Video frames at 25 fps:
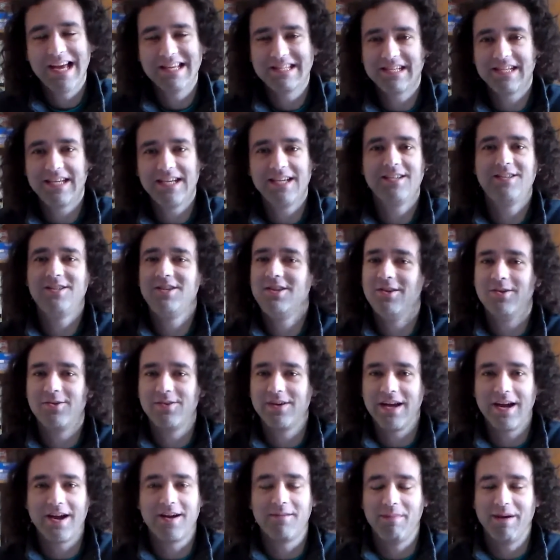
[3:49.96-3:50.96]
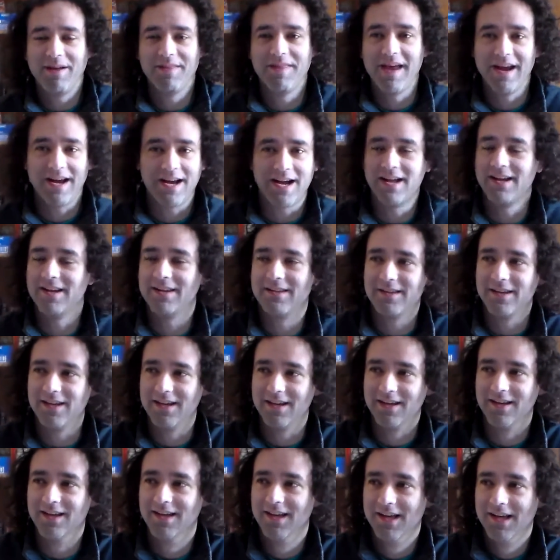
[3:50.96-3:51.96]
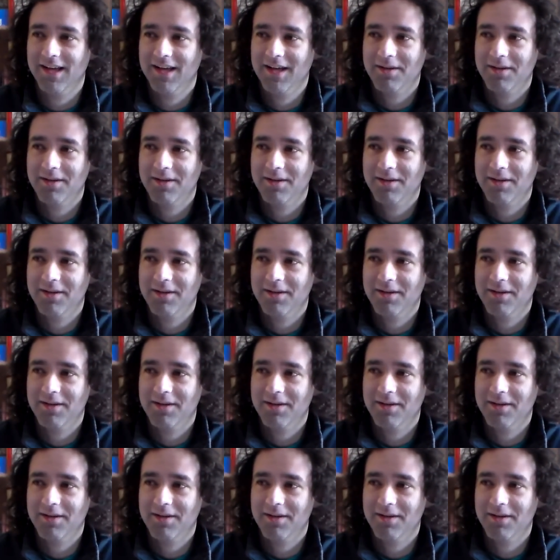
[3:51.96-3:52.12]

as a kid, you don't care about that kind of thing.